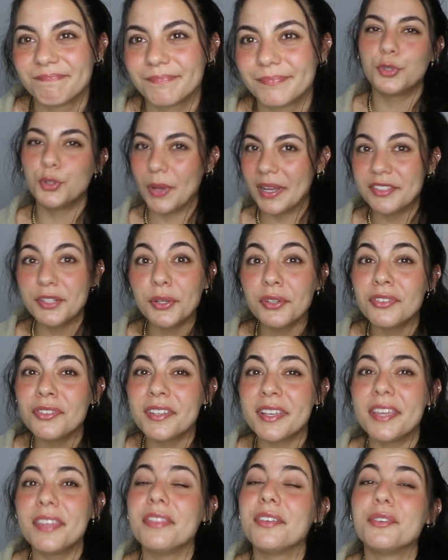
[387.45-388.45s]
So as you can
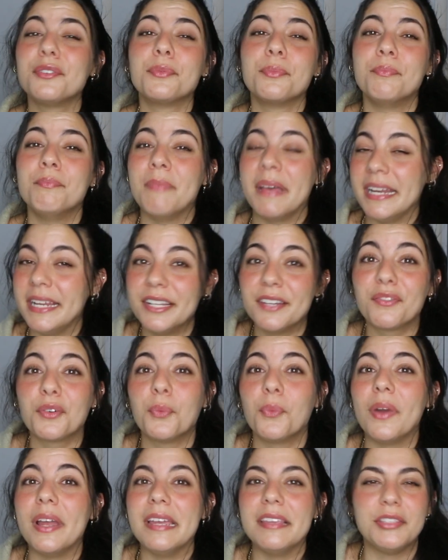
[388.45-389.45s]
see, there's many
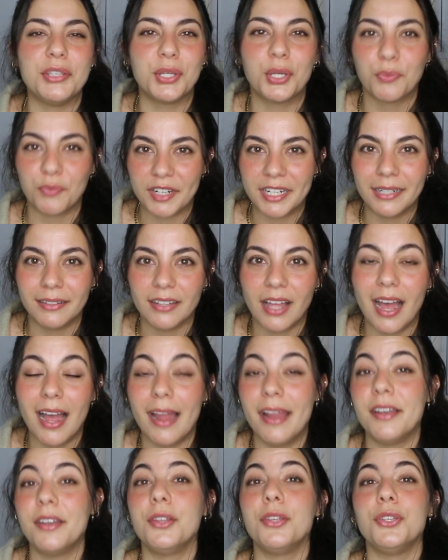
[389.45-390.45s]
different ways you could read a line.